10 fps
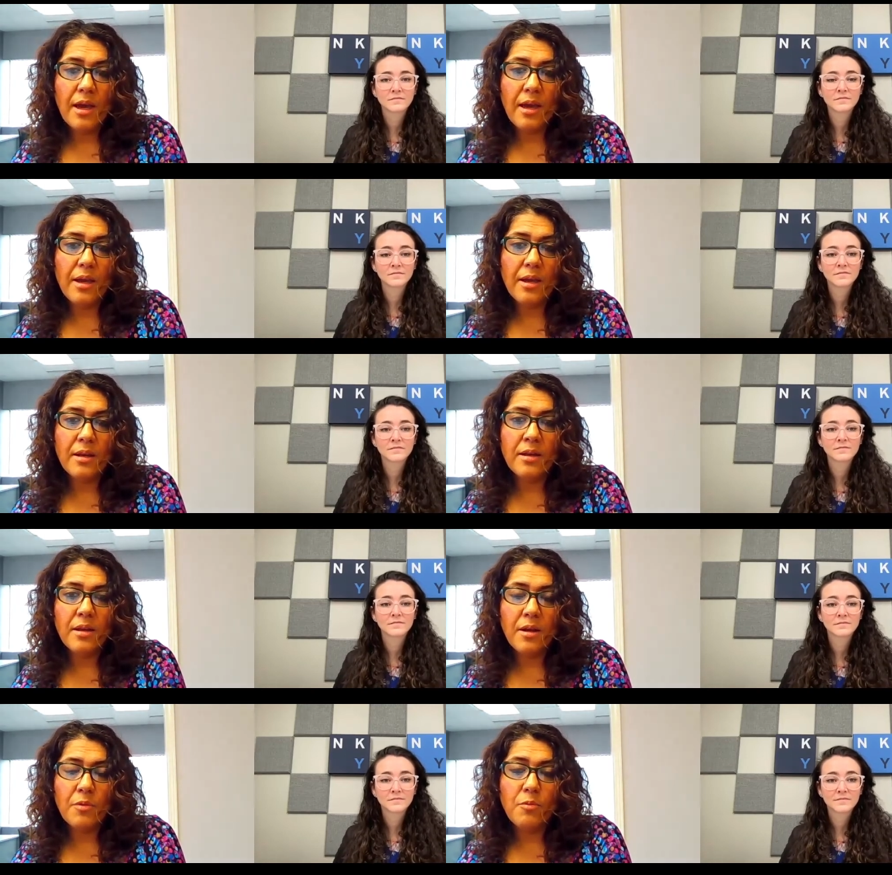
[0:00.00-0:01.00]

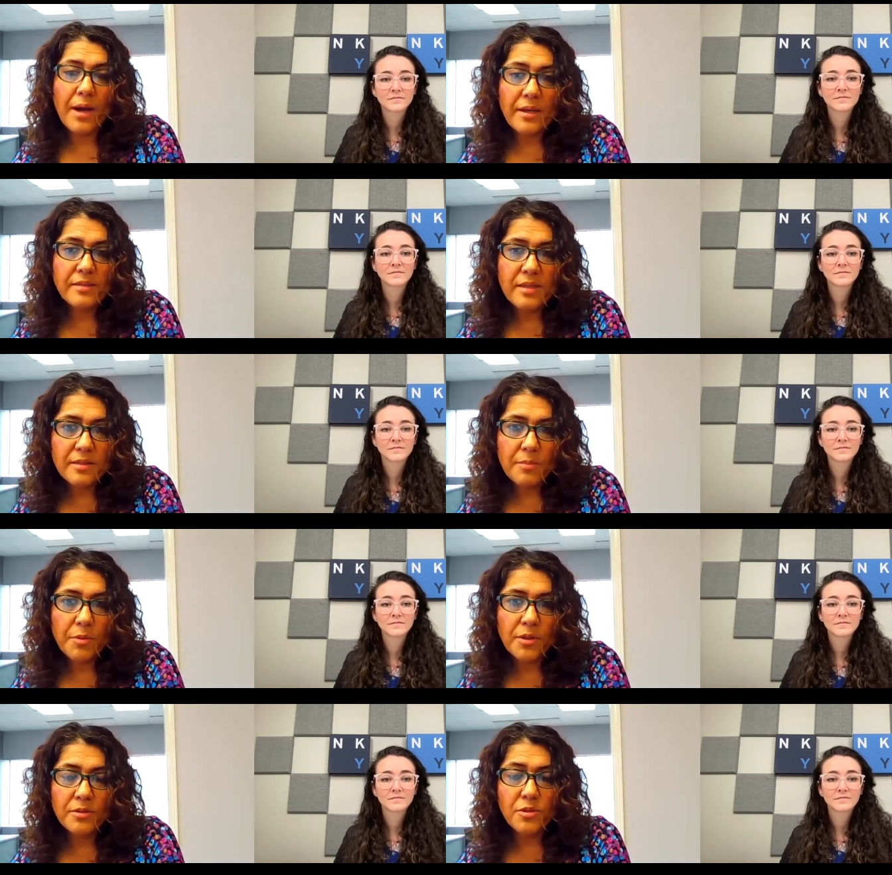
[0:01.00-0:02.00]
Speaker 1: and why is this
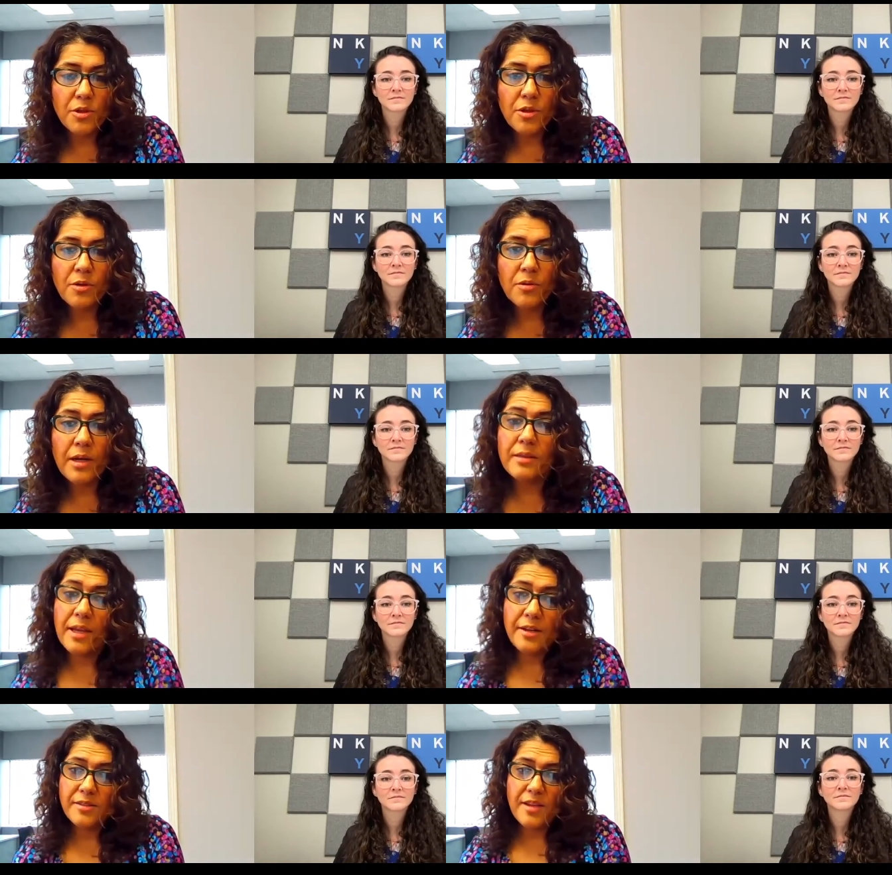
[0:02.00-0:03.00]
important to you and
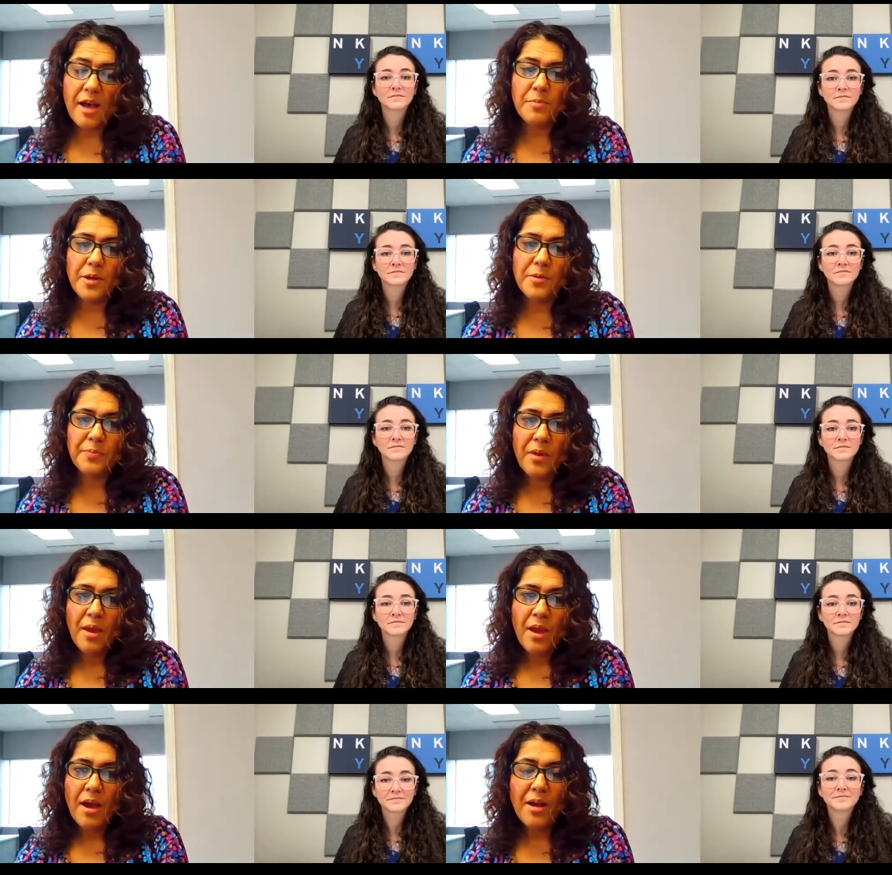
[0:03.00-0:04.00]
let us help you.
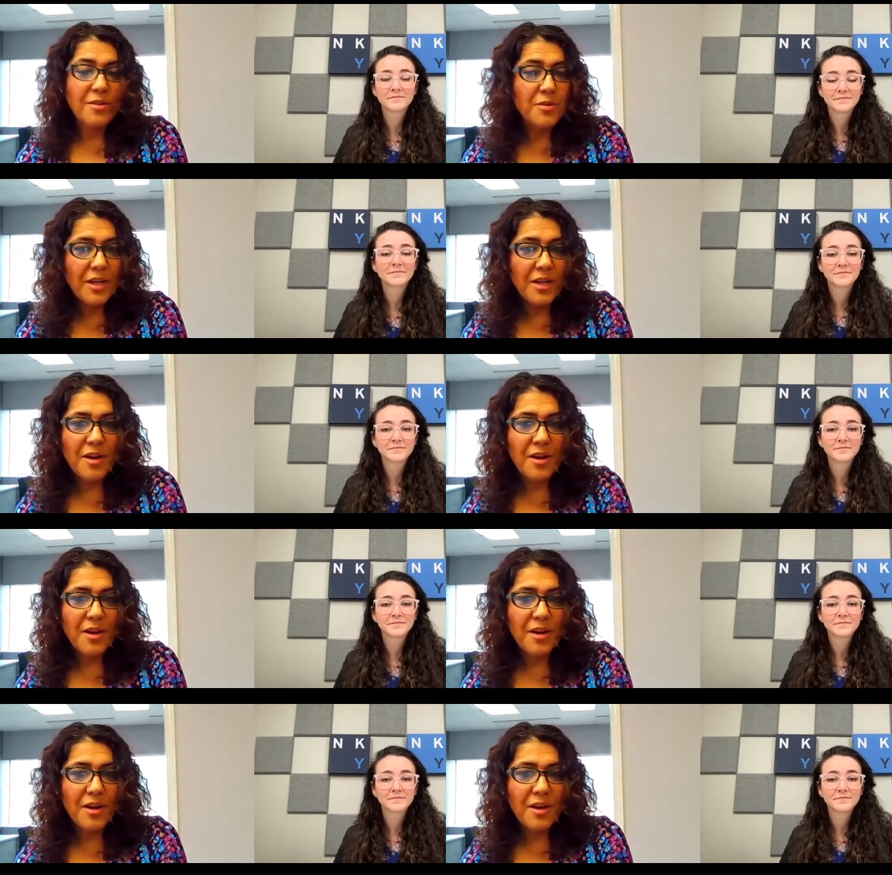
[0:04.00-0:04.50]
Uh, you can